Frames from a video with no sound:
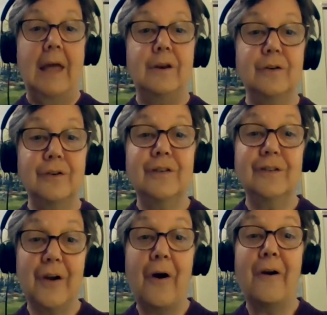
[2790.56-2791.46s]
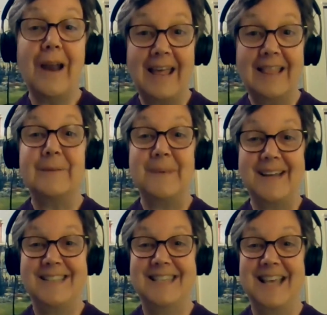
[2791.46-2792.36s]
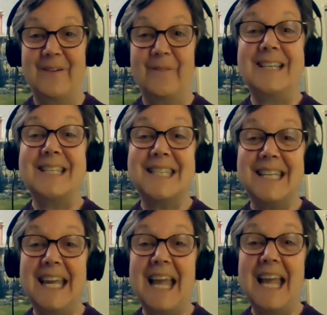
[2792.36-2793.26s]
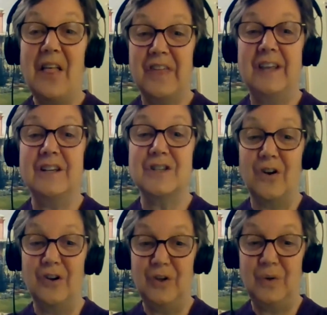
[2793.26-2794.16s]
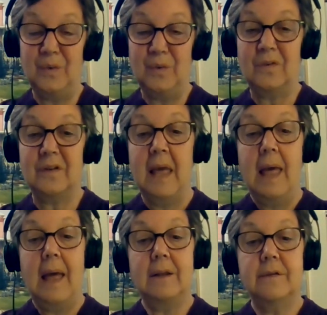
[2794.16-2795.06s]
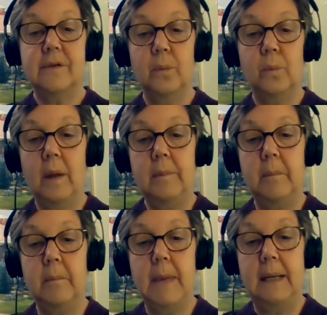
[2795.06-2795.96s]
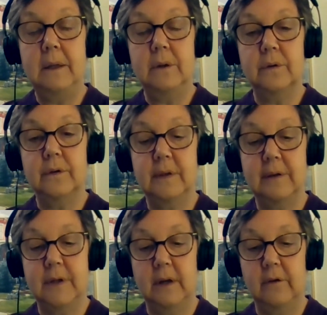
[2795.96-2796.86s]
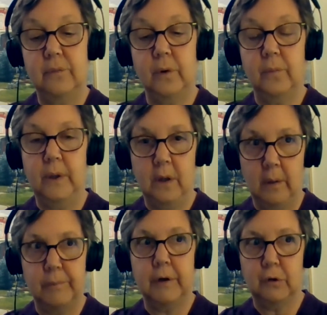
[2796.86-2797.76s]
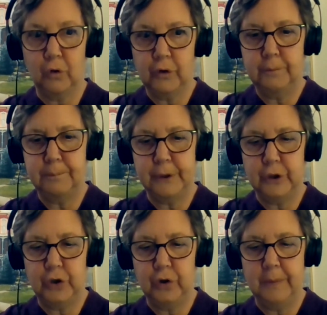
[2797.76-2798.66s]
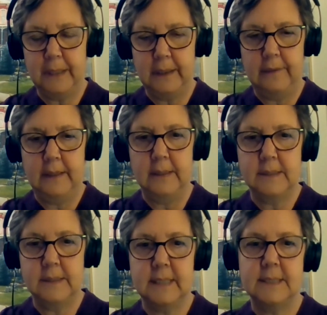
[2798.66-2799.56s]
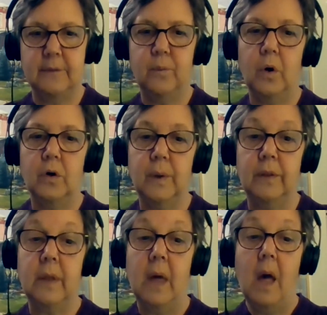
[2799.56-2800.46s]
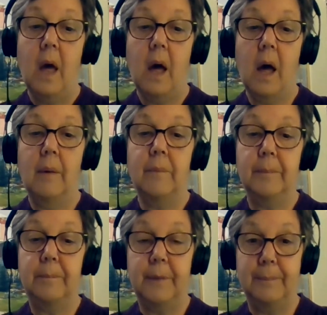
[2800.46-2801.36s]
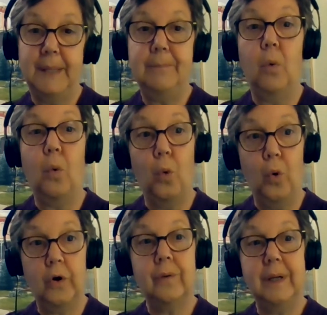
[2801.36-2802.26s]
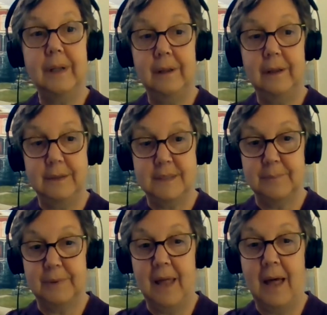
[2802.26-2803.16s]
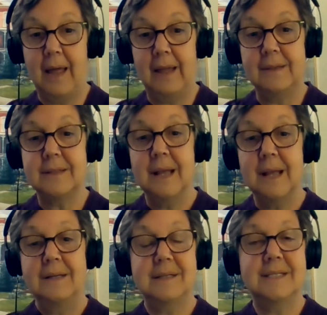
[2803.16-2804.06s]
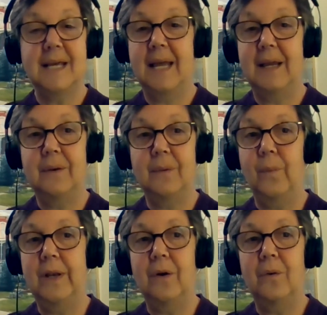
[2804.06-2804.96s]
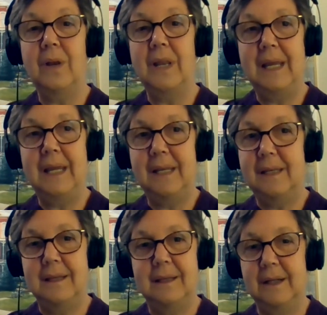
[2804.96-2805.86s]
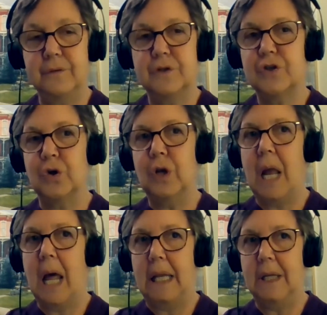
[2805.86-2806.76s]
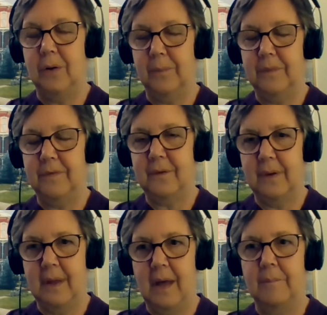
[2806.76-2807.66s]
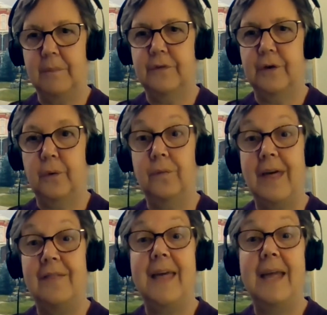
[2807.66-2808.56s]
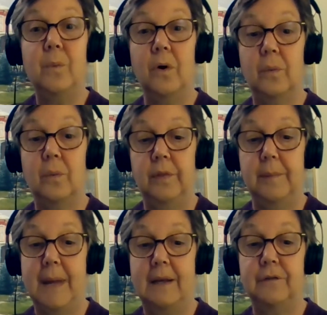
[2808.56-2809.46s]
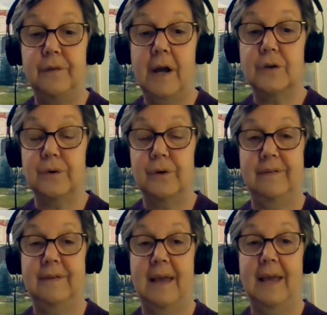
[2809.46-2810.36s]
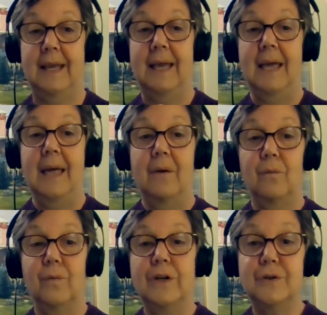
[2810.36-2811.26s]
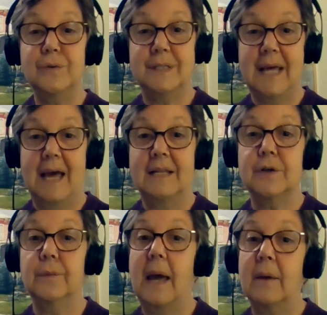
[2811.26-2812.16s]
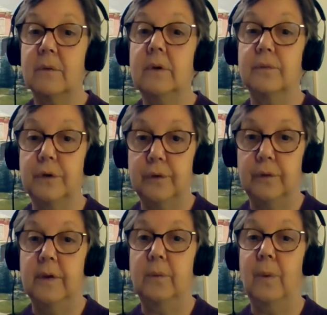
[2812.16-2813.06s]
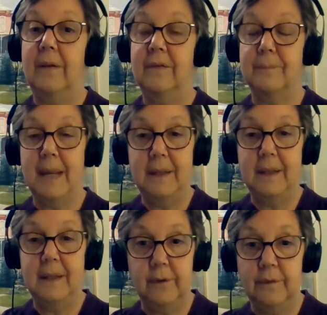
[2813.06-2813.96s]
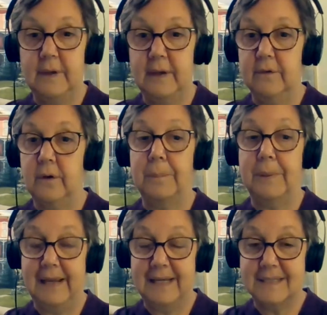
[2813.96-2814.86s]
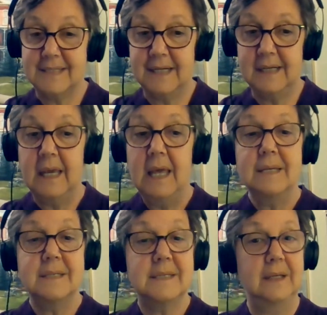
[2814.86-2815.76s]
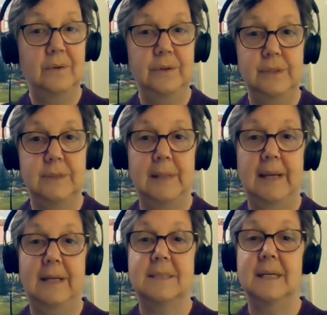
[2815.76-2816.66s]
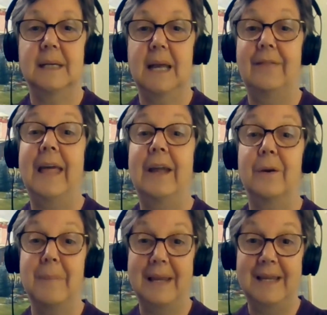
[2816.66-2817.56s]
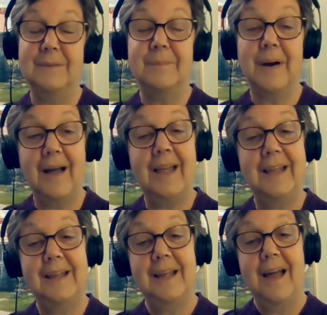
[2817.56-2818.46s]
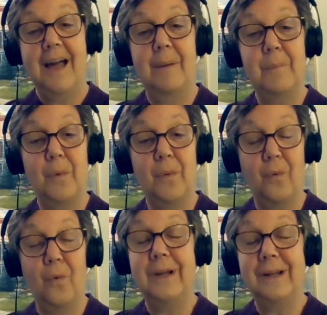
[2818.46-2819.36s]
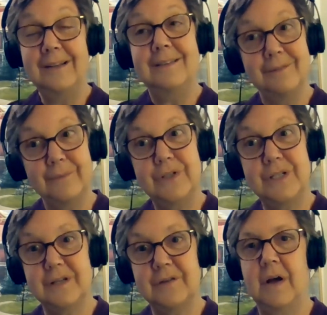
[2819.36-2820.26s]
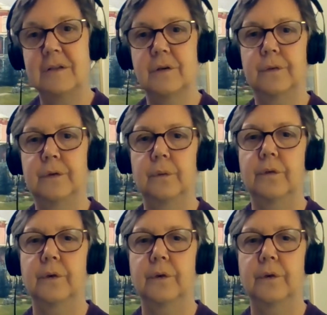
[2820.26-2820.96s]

And nurses are at the bedside. We see how things are used. And so what many nurses have done is work, we call it procurement in the United States. They've worked with the people ordering the supplies to say, we don't need, certain items. So then they work with the manufacturer to say, reduce that. So that is reducing waste. Many of those things are plastic, single-use plastic, and they are made by oil, which is a fossil fuel.